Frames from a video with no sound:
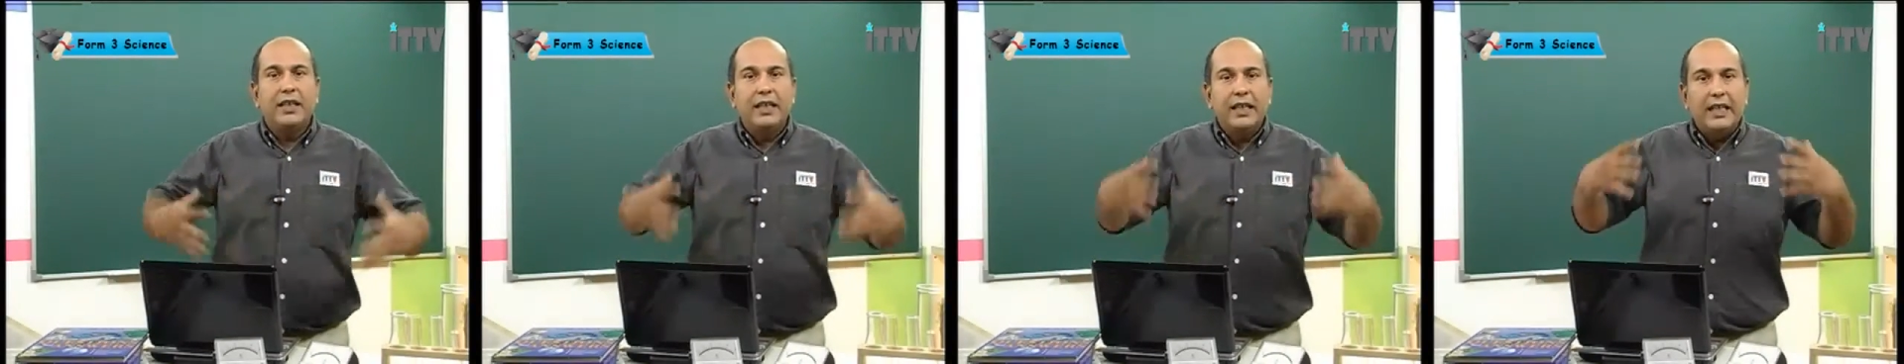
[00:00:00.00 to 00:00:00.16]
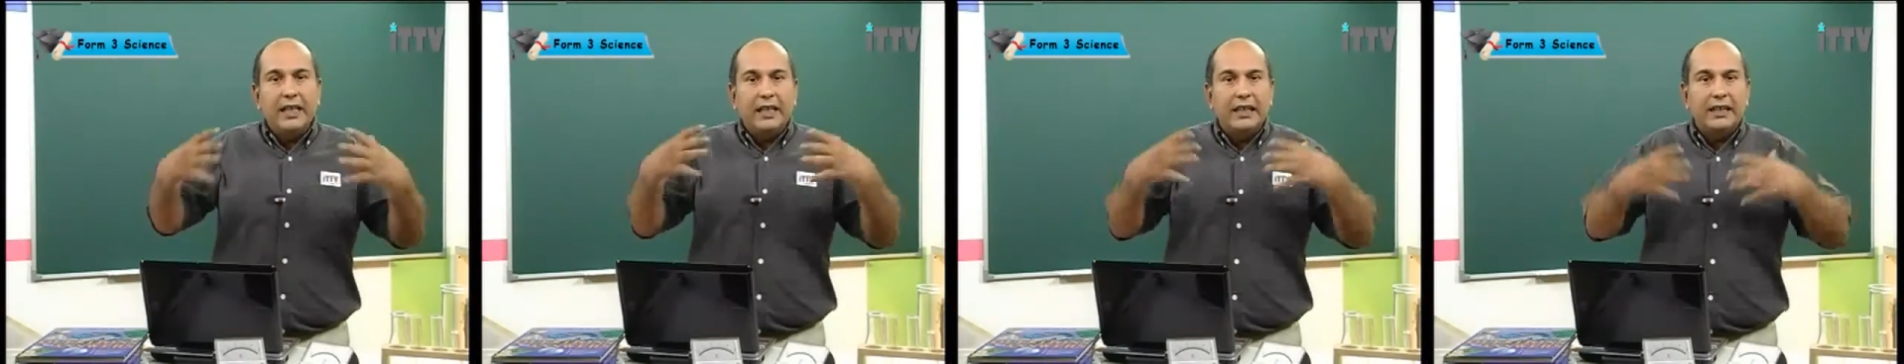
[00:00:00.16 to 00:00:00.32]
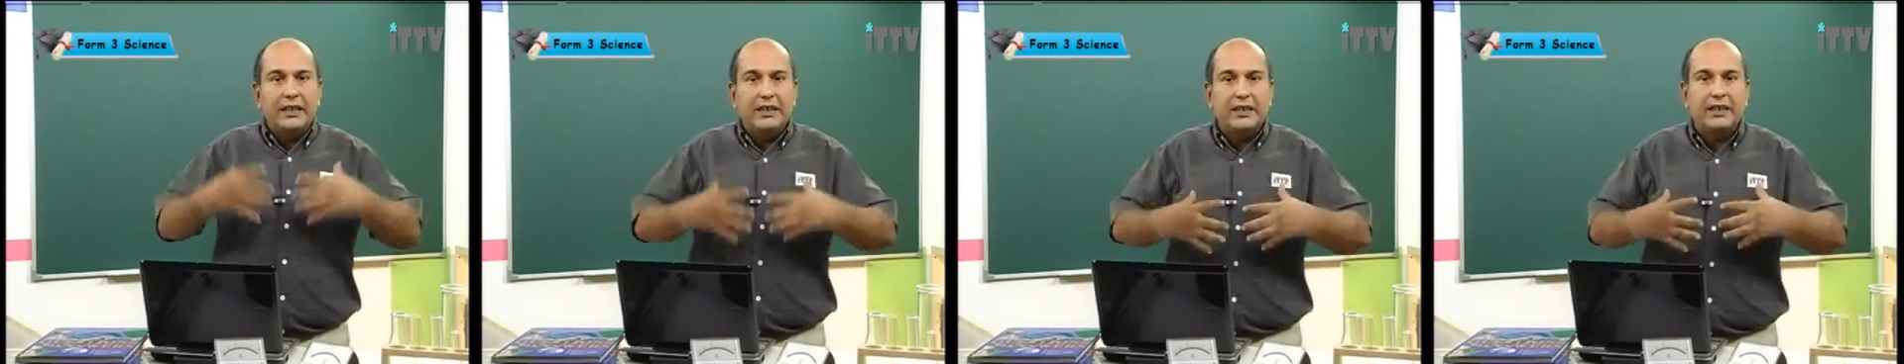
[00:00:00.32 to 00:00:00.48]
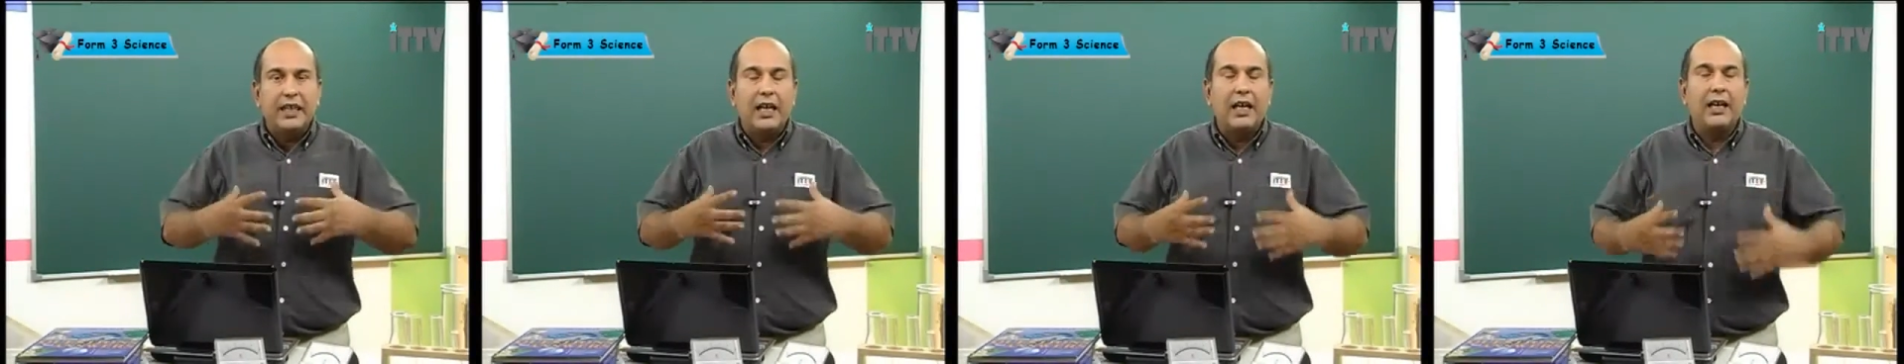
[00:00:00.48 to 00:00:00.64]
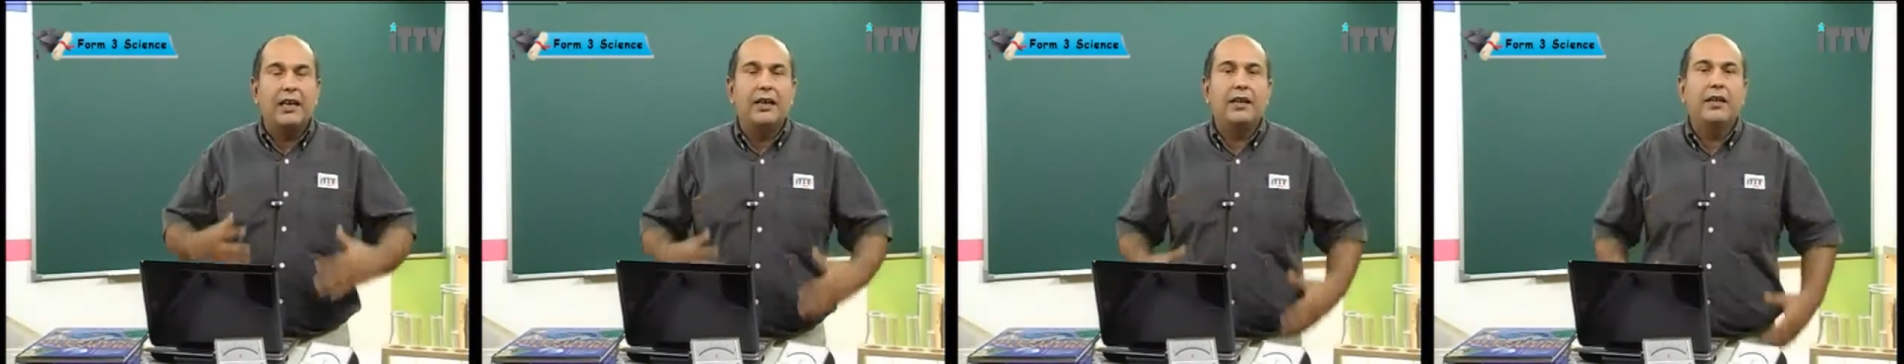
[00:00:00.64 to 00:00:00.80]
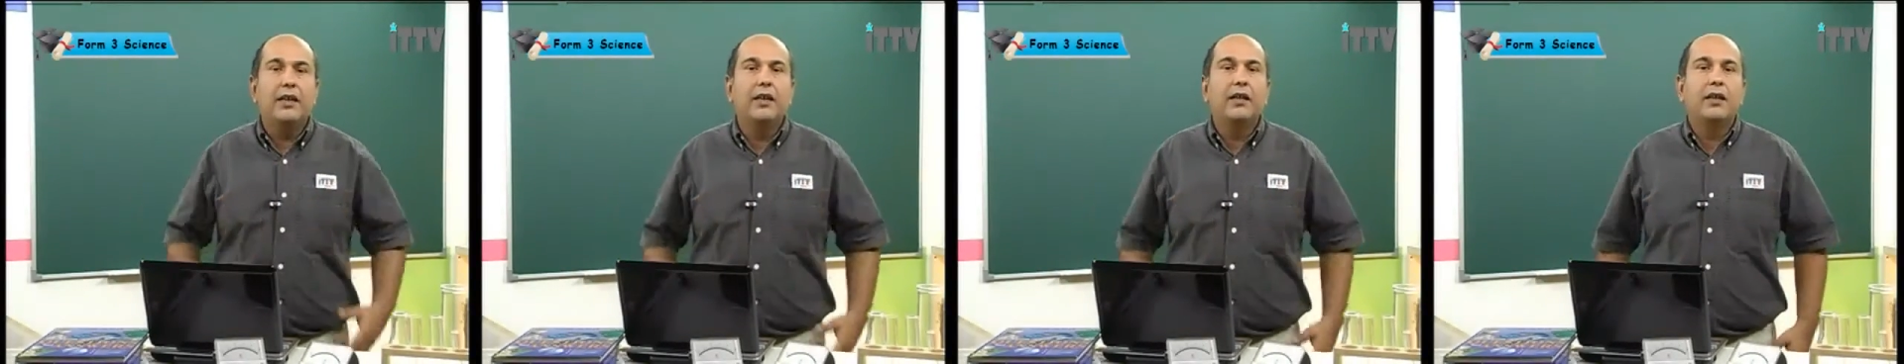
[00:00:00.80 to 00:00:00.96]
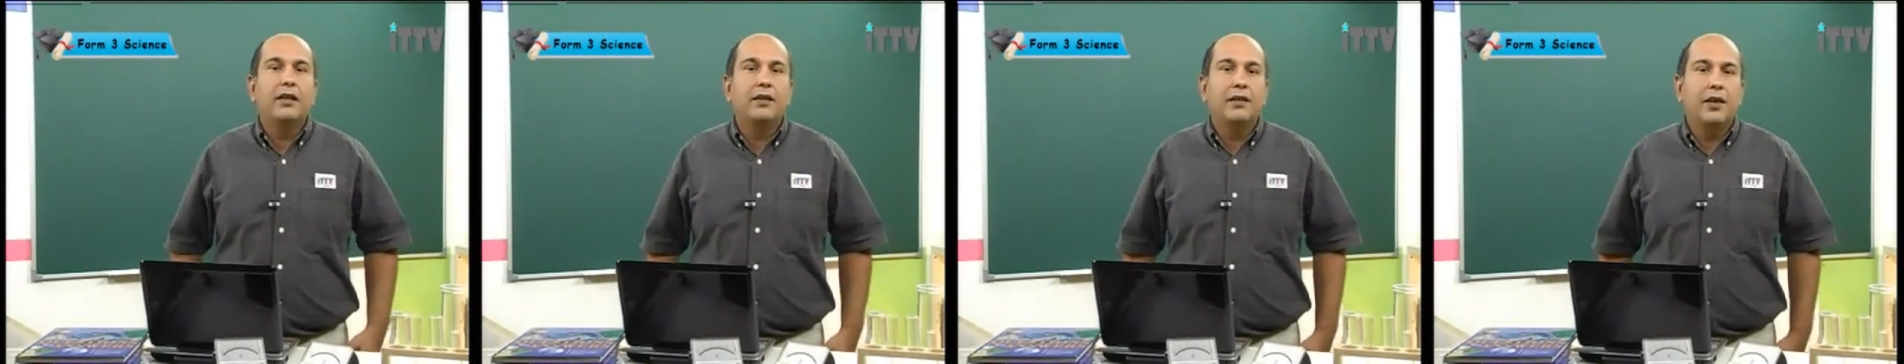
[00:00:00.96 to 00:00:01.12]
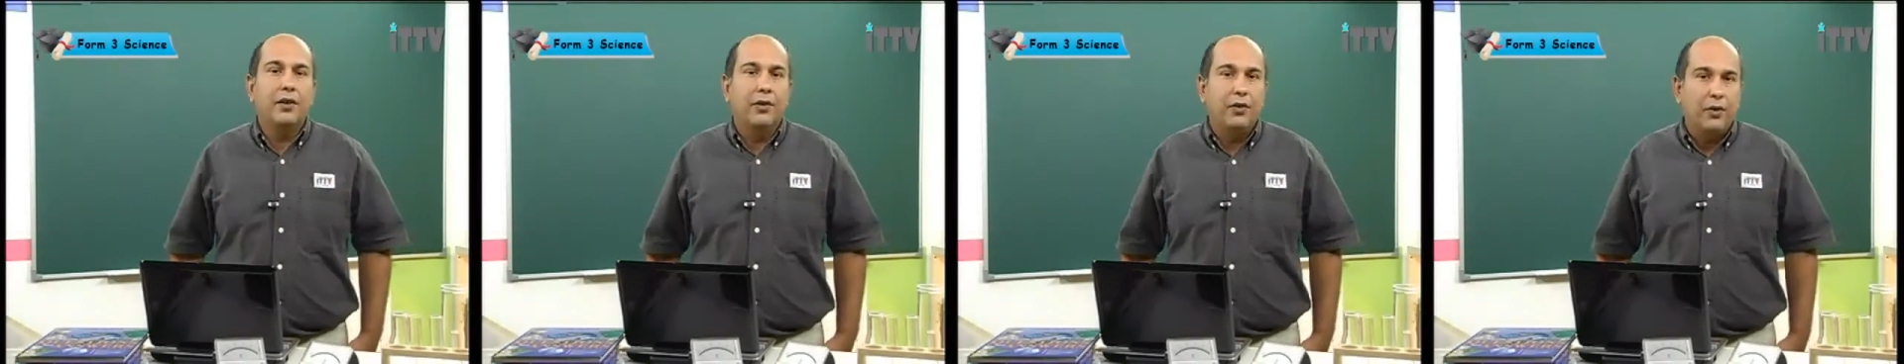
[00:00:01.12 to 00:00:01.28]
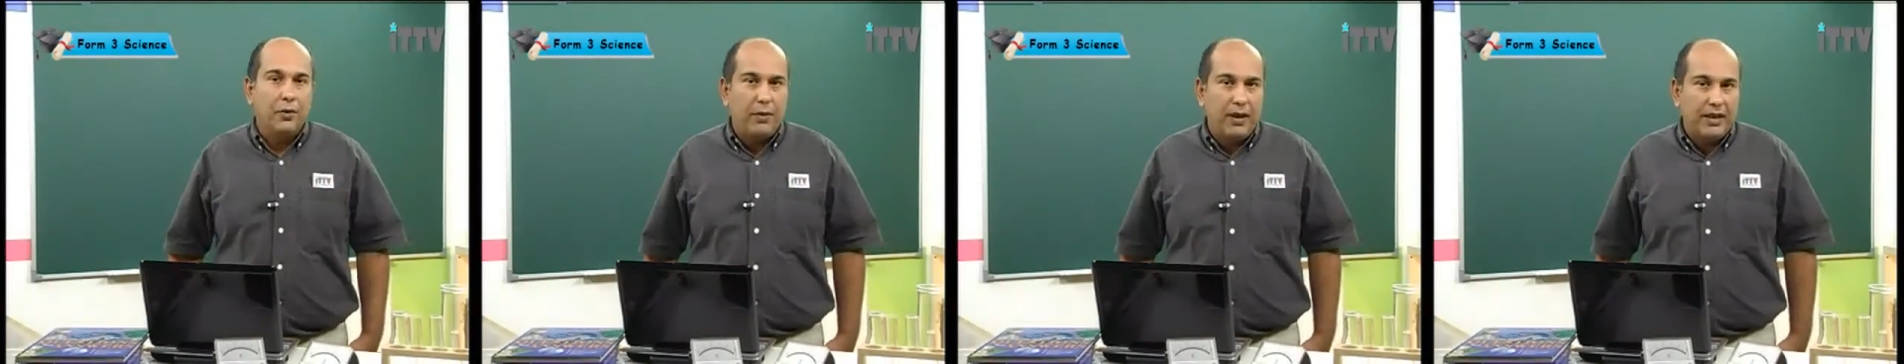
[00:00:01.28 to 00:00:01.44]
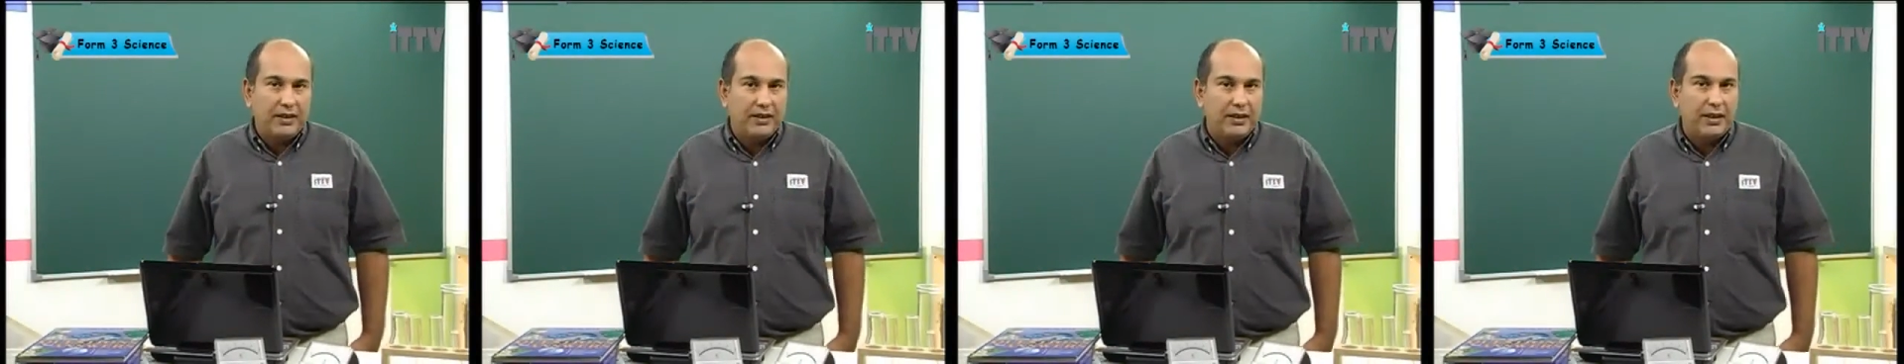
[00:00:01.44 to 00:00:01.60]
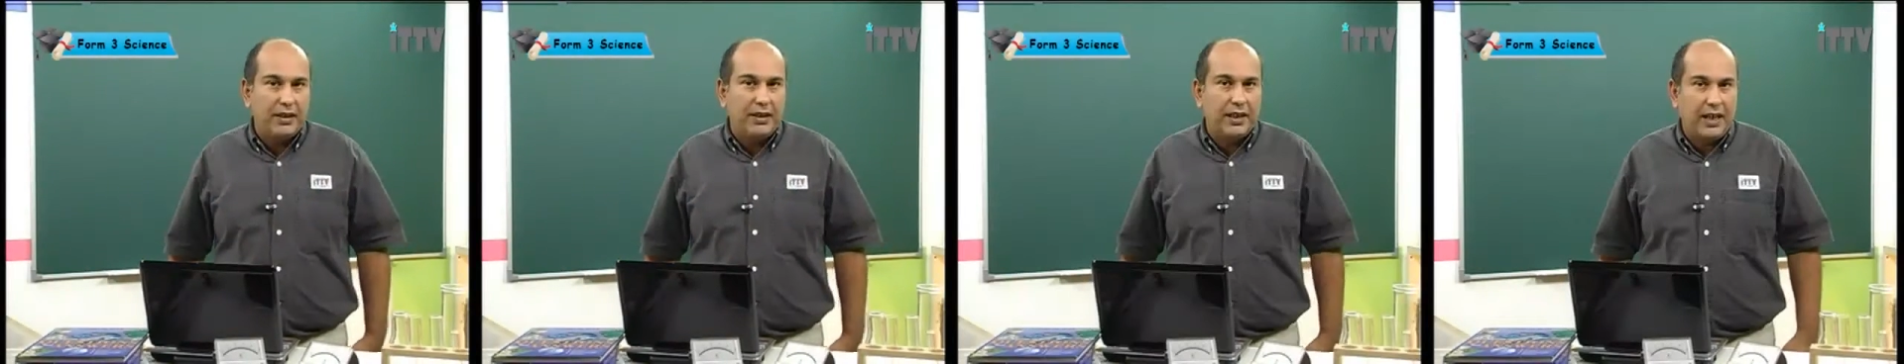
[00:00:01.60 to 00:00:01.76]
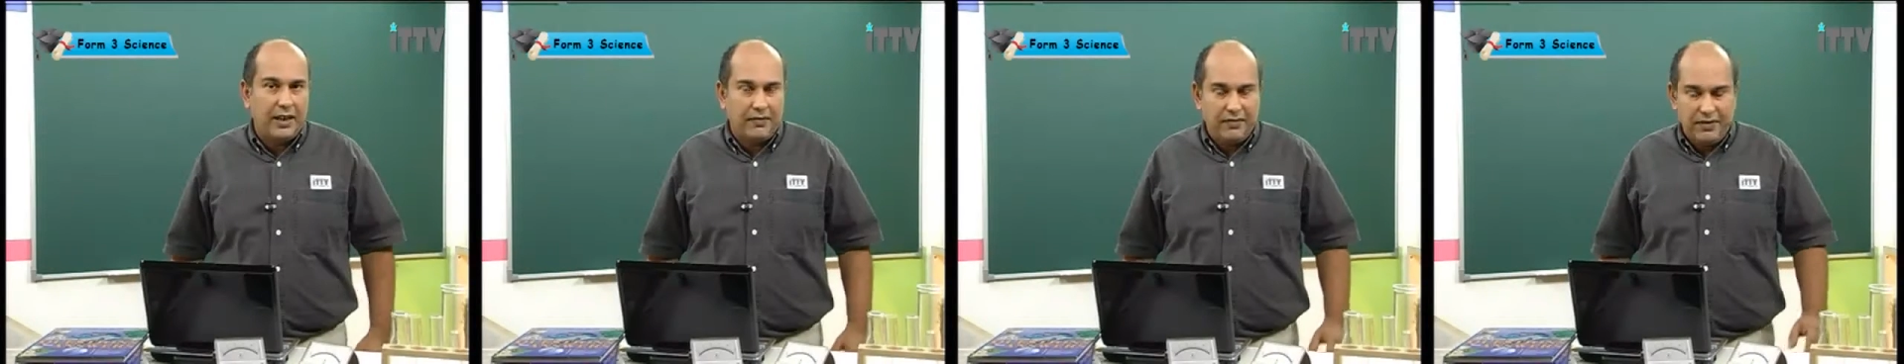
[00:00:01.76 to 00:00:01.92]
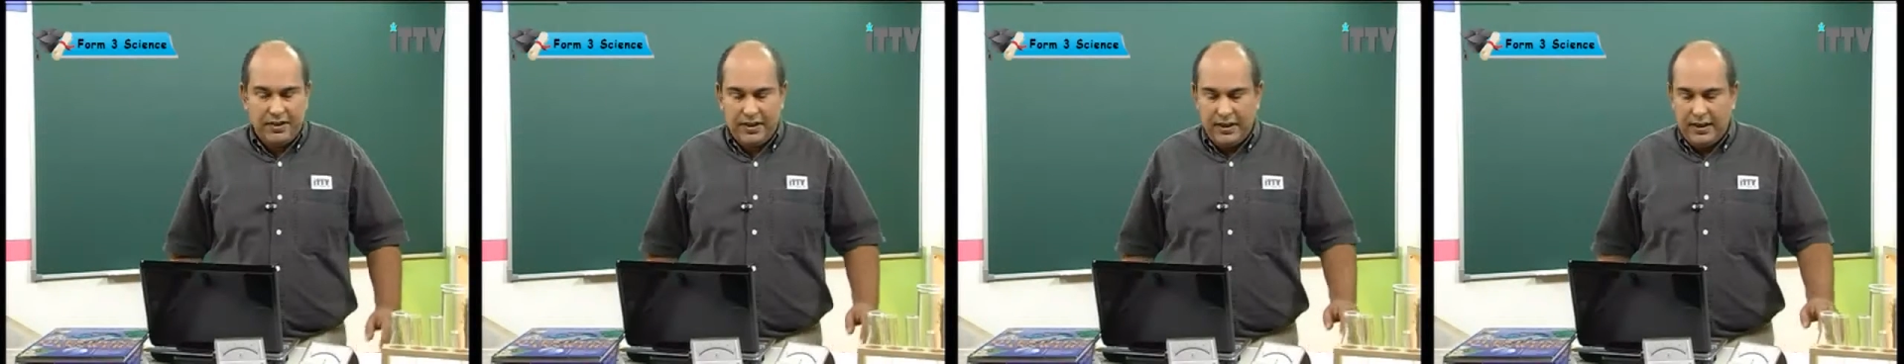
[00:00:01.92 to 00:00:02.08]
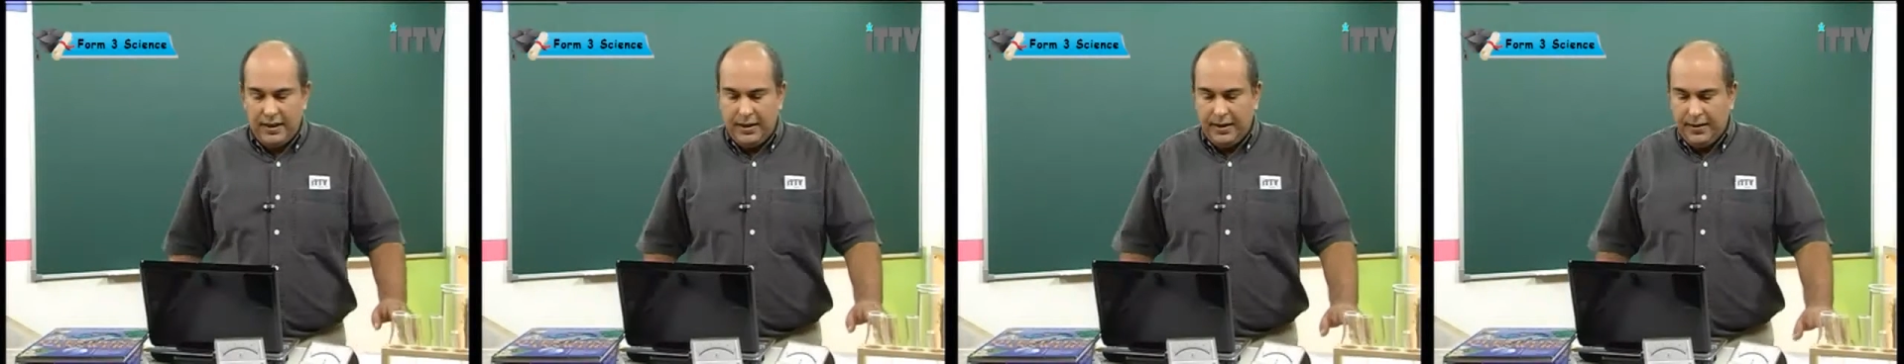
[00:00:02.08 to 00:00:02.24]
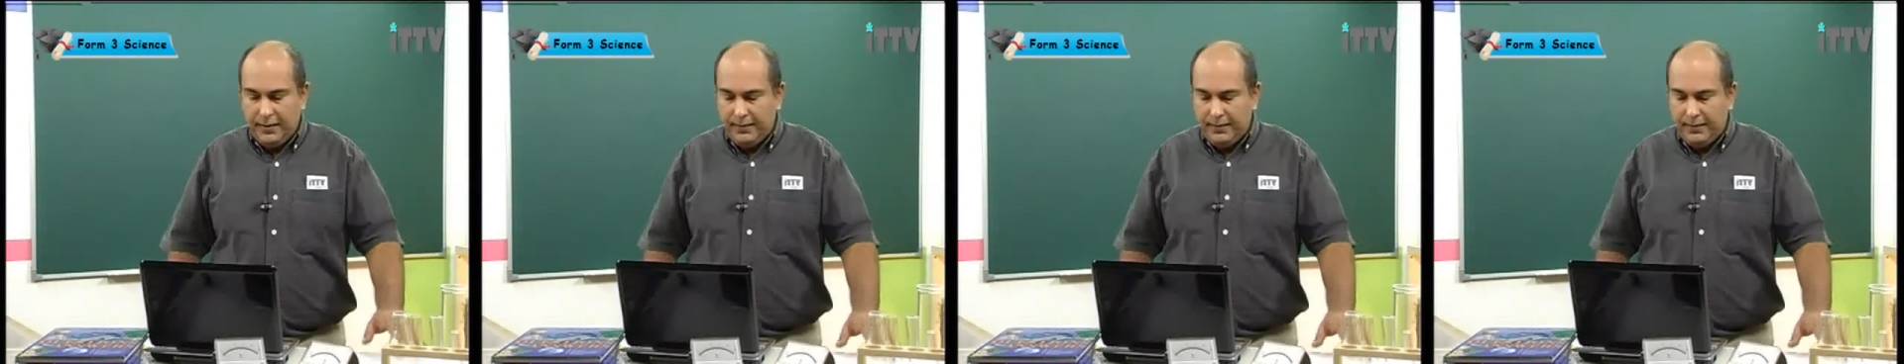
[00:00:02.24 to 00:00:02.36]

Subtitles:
inside the thoracic cavity.